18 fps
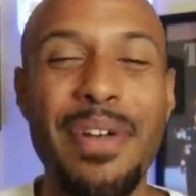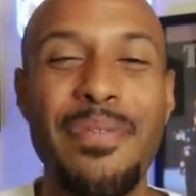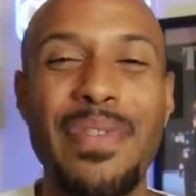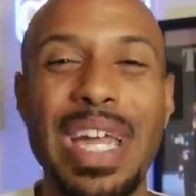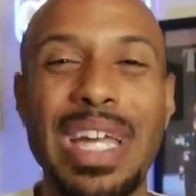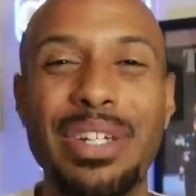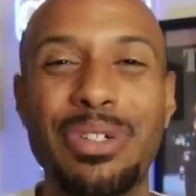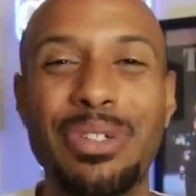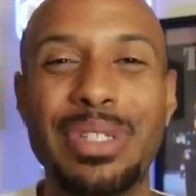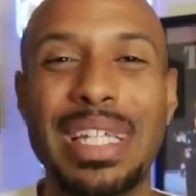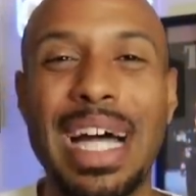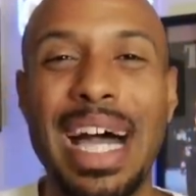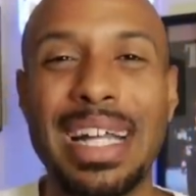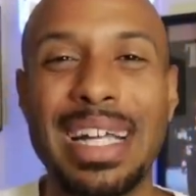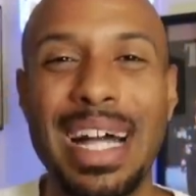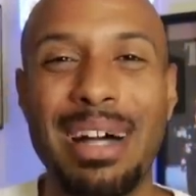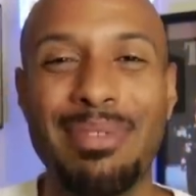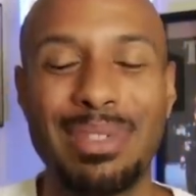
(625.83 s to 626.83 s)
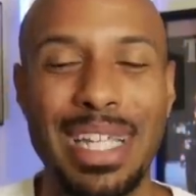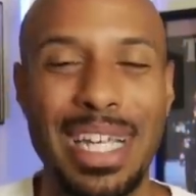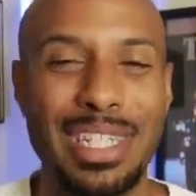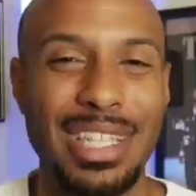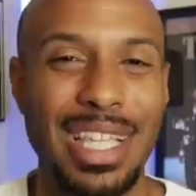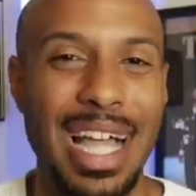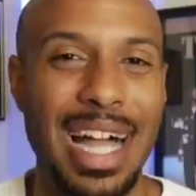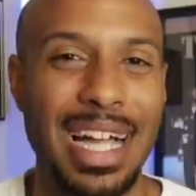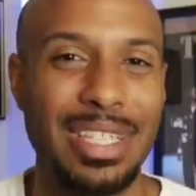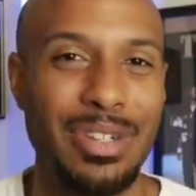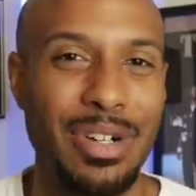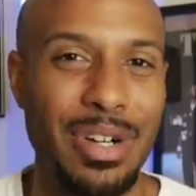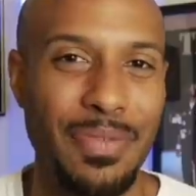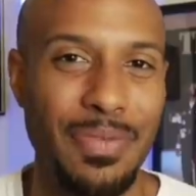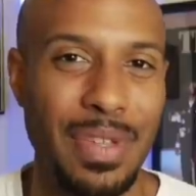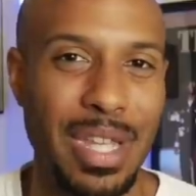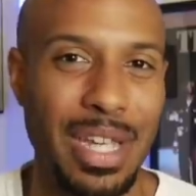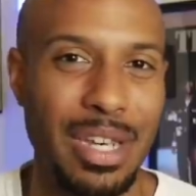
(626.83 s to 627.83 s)

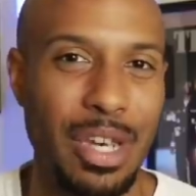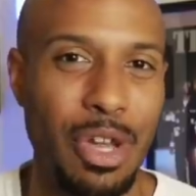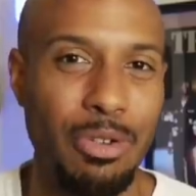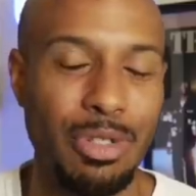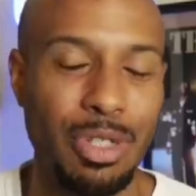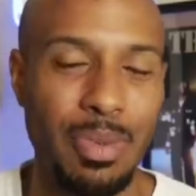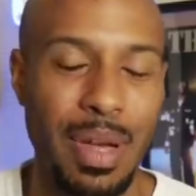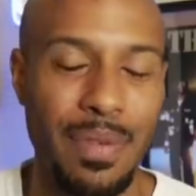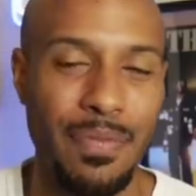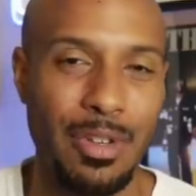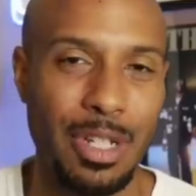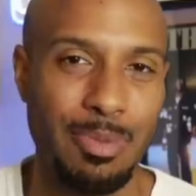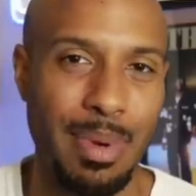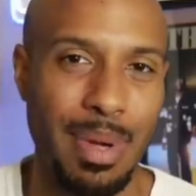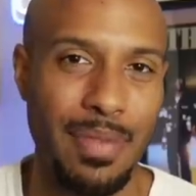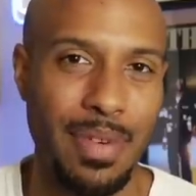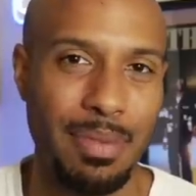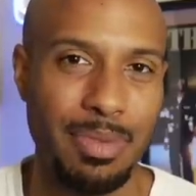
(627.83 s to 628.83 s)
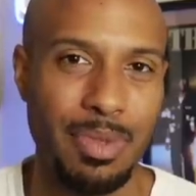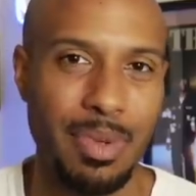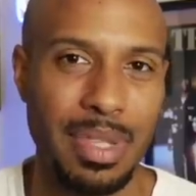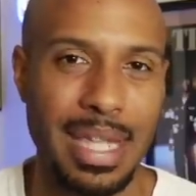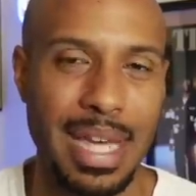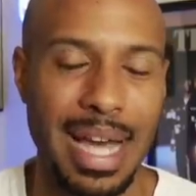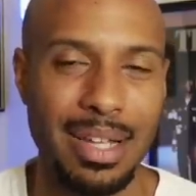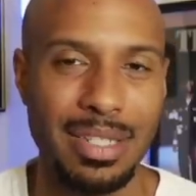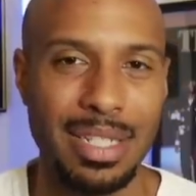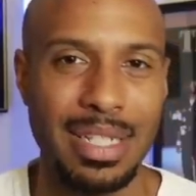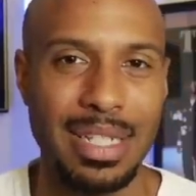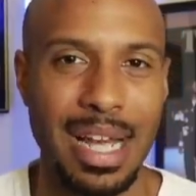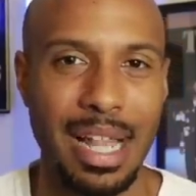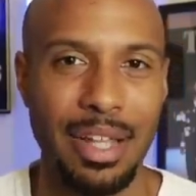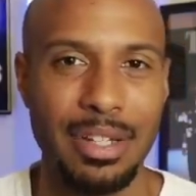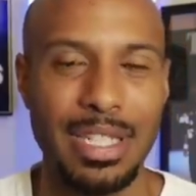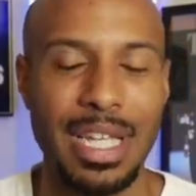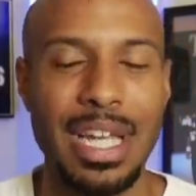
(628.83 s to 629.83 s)
FanDuel.com/LockedOn for that no sweat first bet of up to
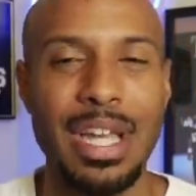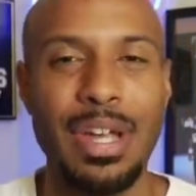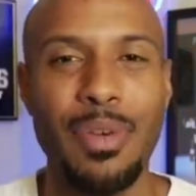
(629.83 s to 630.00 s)
$1,000.